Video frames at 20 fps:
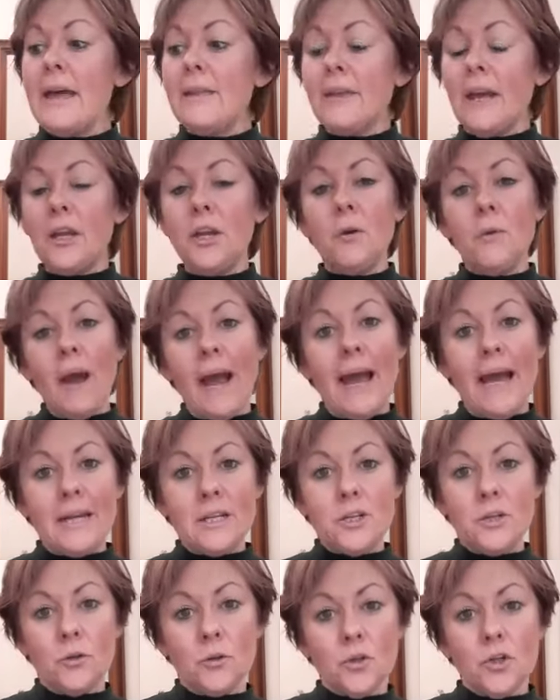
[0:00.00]
Then you
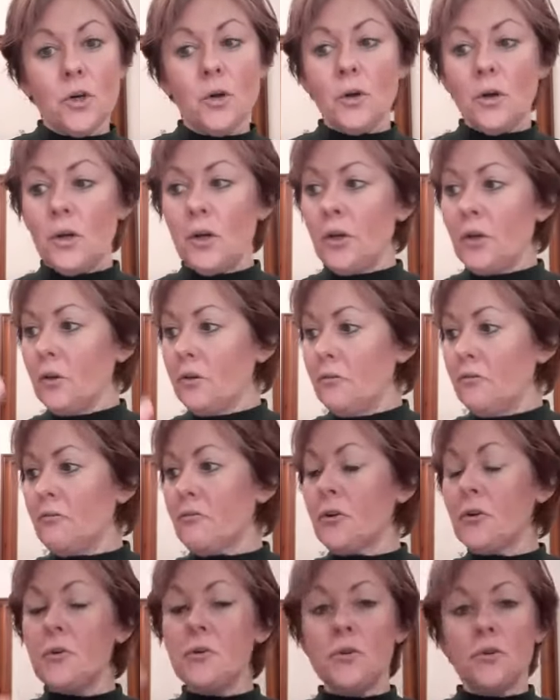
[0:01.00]
add your chocolate, your
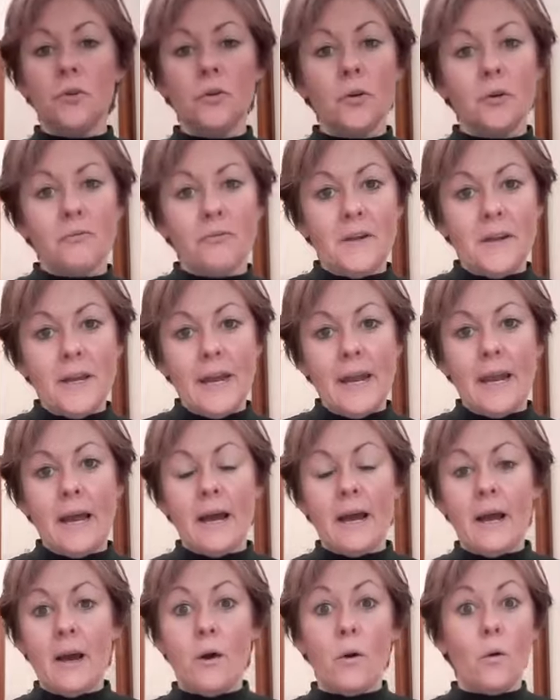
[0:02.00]
fruit, or your
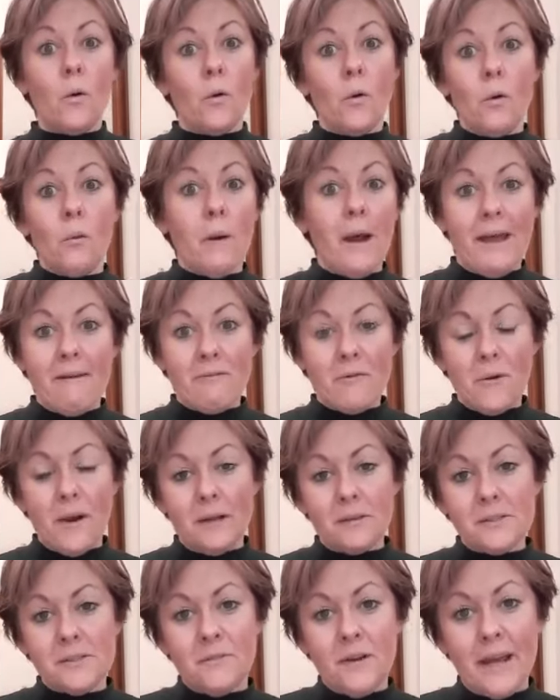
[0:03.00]
vanilla, or whatever
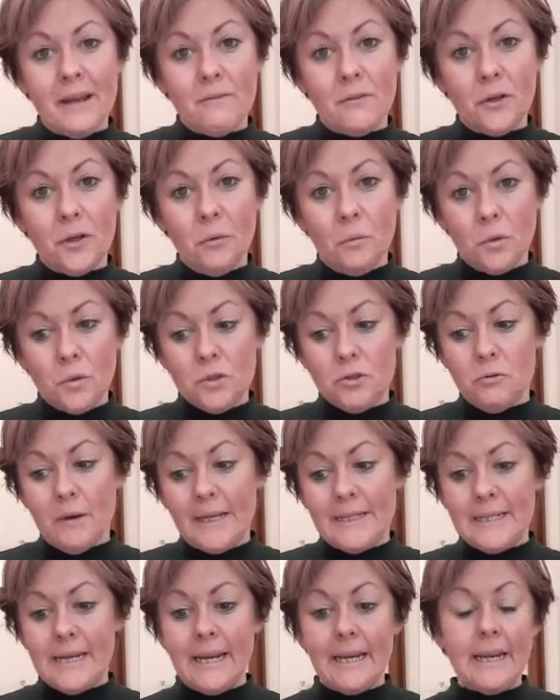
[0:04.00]
else flavour you want to
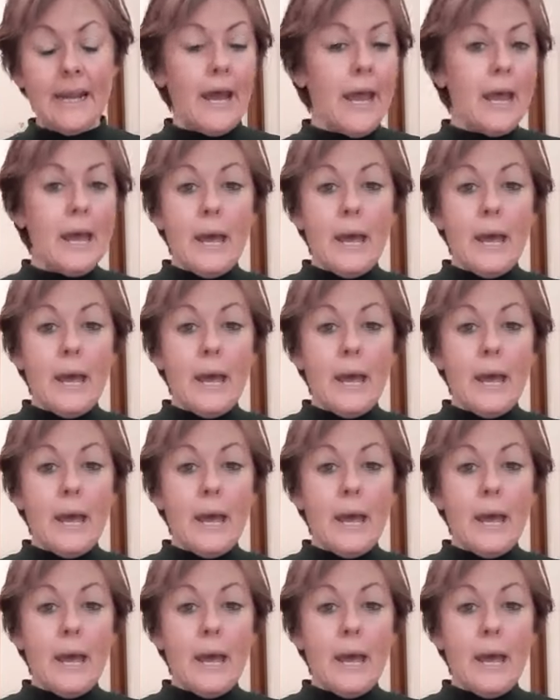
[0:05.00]
add in.